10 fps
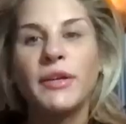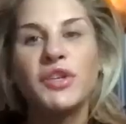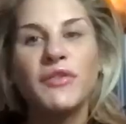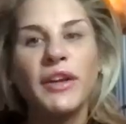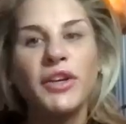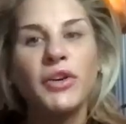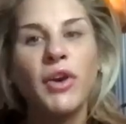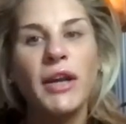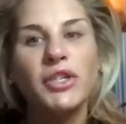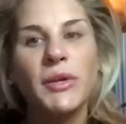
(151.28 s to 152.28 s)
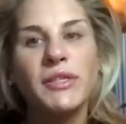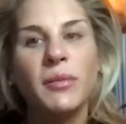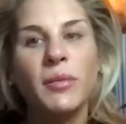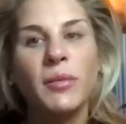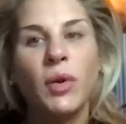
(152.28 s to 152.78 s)
Do you find your graduates are
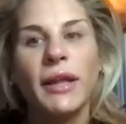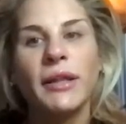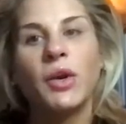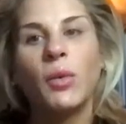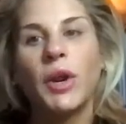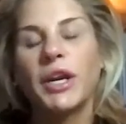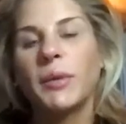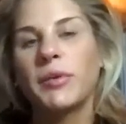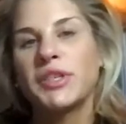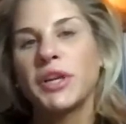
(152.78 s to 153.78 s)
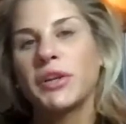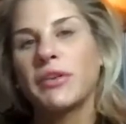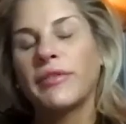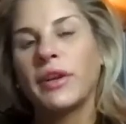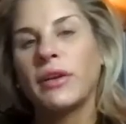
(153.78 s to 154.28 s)
more likely to work in a particular
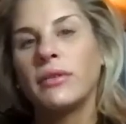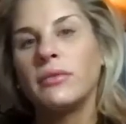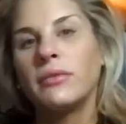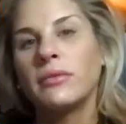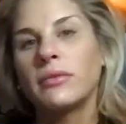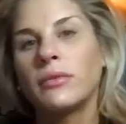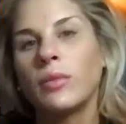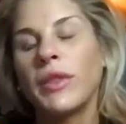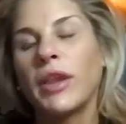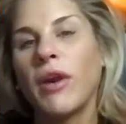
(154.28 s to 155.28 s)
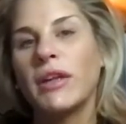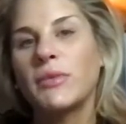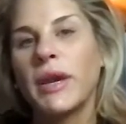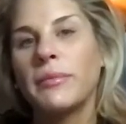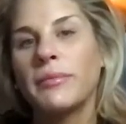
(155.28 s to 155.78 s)
field when they
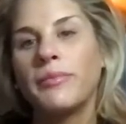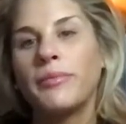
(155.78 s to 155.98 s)
graduate?